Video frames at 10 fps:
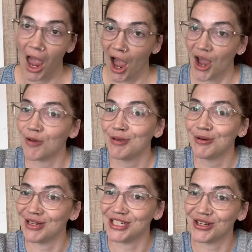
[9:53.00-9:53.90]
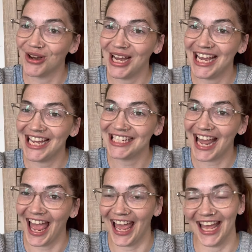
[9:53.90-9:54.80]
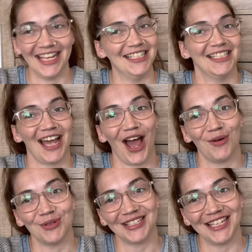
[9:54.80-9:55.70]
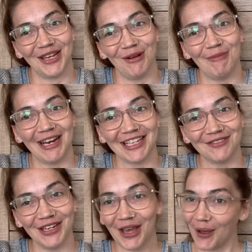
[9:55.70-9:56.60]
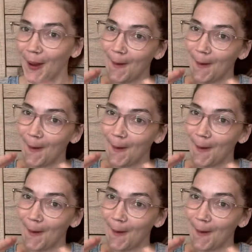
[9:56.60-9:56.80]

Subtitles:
hope you enjoyed, and I will see you in my next video.